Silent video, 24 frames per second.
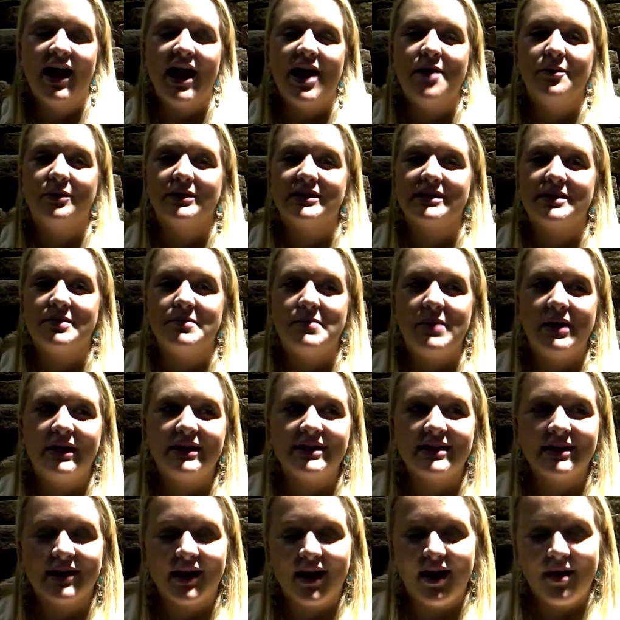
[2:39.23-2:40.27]
It was an
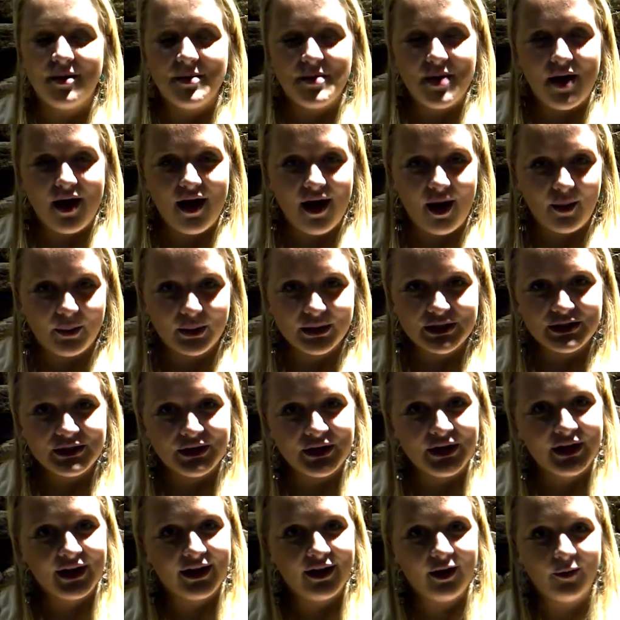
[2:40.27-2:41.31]
amazing
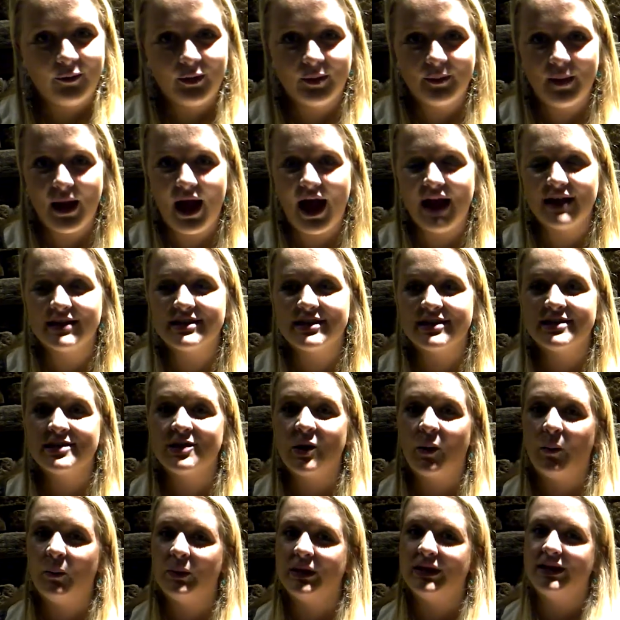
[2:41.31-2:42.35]
opportunity, opened my eyes to
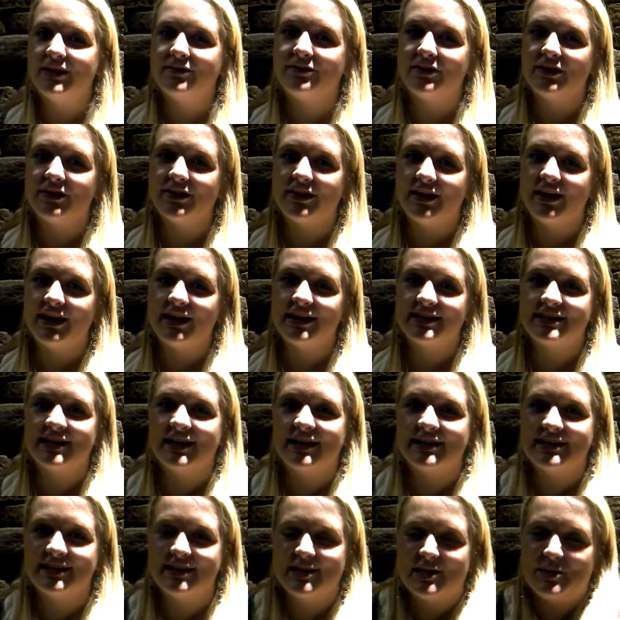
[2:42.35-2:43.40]
so many different things, and
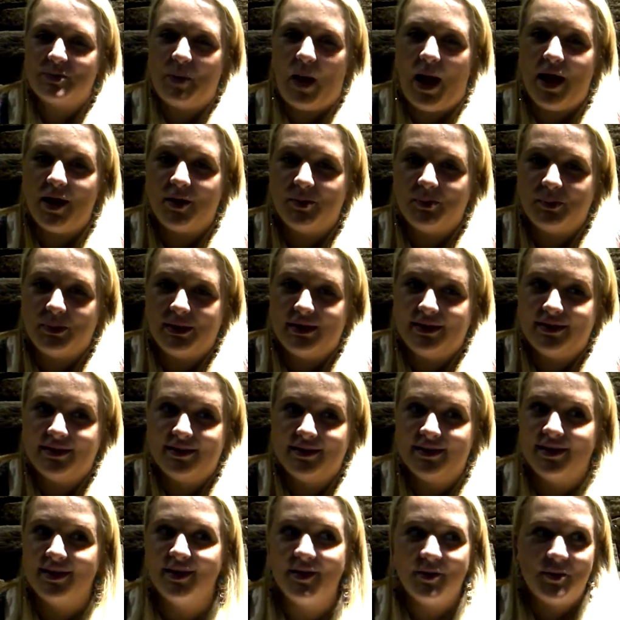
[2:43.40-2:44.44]
it's inspired me
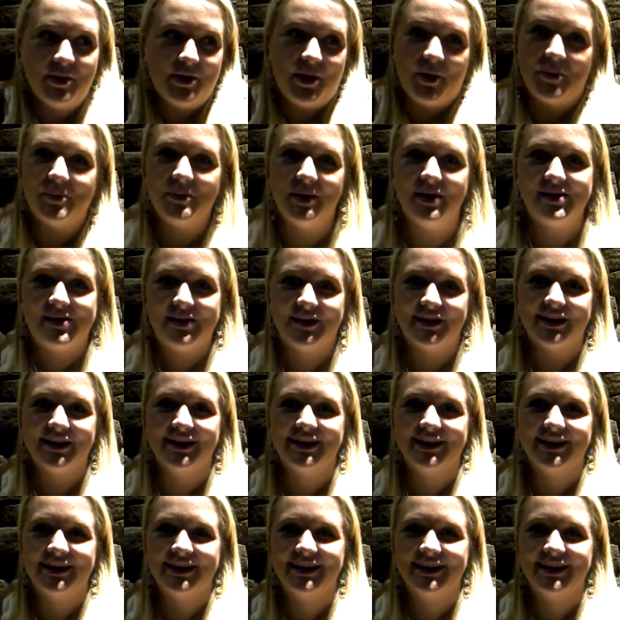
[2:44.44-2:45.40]
without measure.